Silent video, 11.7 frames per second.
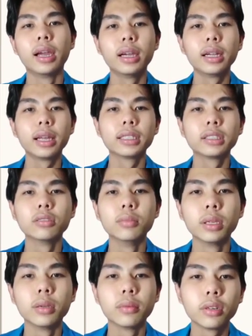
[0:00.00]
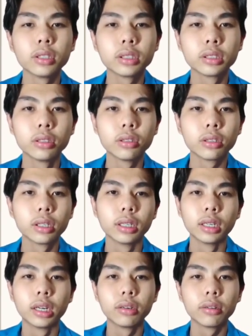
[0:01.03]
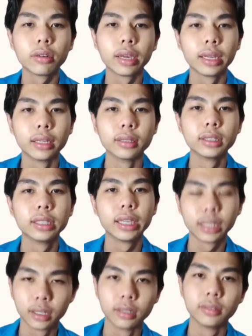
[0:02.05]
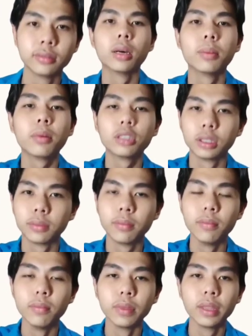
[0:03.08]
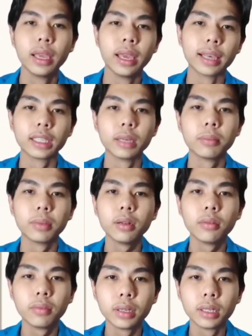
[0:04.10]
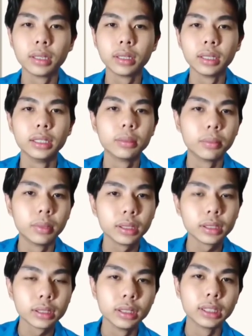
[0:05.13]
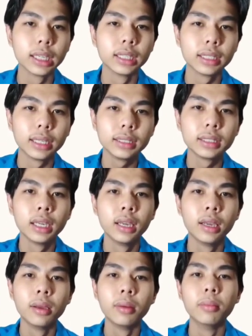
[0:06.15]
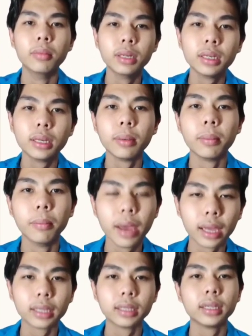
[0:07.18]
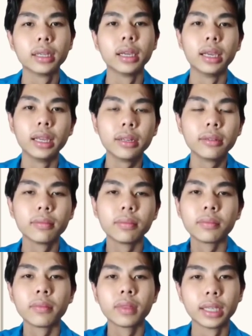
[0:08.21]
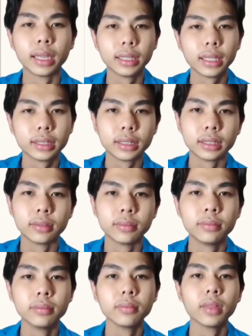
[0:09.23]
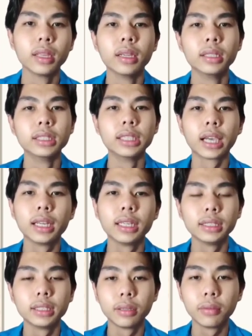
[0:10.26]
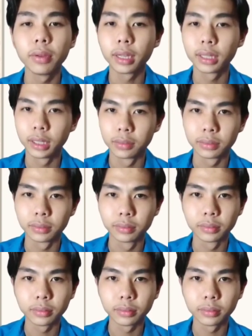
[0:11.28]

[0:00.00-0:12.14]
air has to be forced through a narrow channel or a plosive. Example, P is burst, the sentence. B, back, in, sentence. Second is fricative.